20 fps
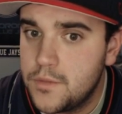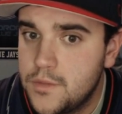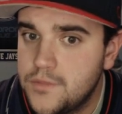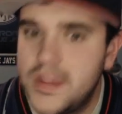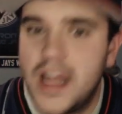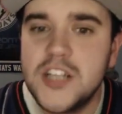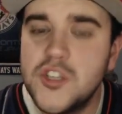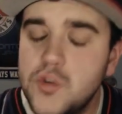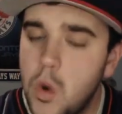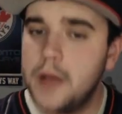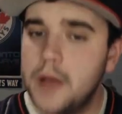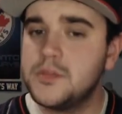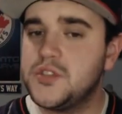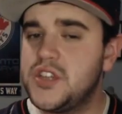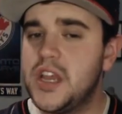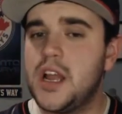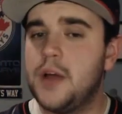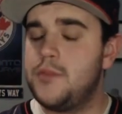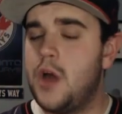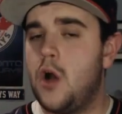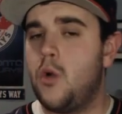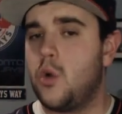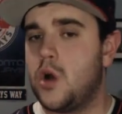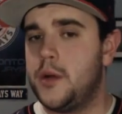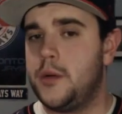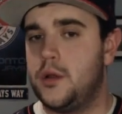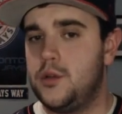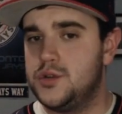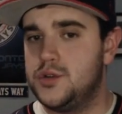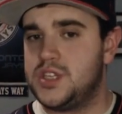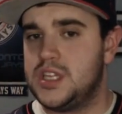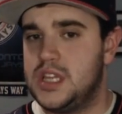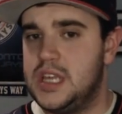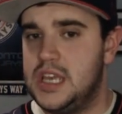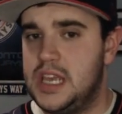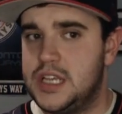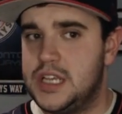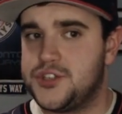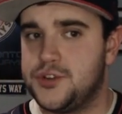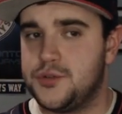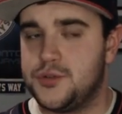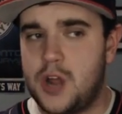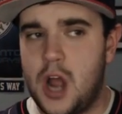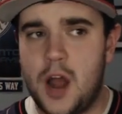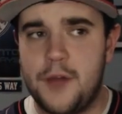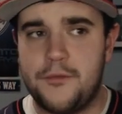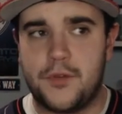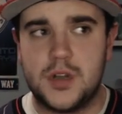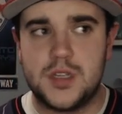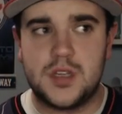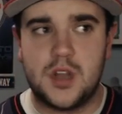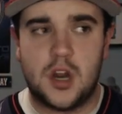That's why I'm saying I'm not worried about losing the Eastern Conference,